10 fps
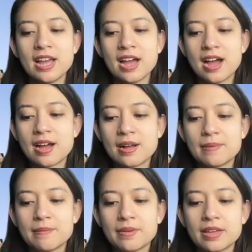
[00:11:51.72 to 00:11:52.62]

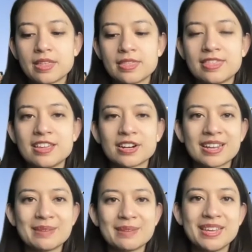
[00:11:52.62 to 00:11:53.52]
there
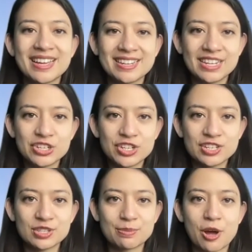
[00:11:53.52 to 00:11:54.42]
can be
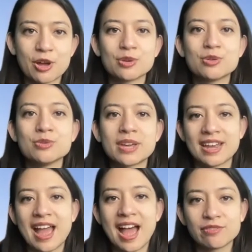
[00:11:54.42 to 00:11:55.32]
conditions upon who
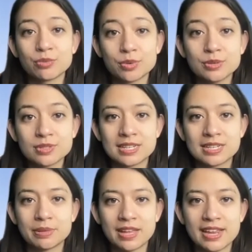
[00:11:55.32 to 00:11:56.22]
can have roots
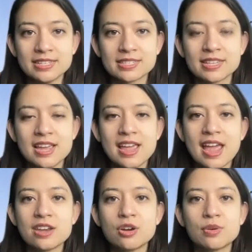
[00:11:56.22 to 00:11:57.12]
to place.
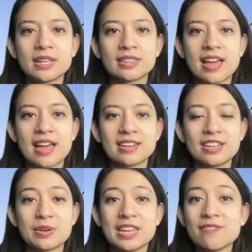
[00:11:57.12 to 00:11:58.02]
And knowing that,
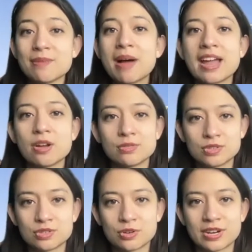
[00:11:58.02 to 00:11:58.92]
even my own
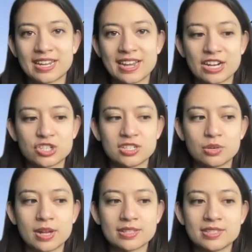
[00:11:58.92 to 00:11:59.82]
story and connection
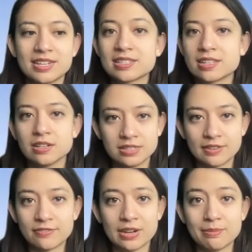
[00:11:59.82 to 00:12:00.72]
to Waseeka is a little
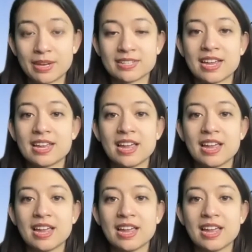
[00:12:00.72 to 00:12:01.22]
different, because I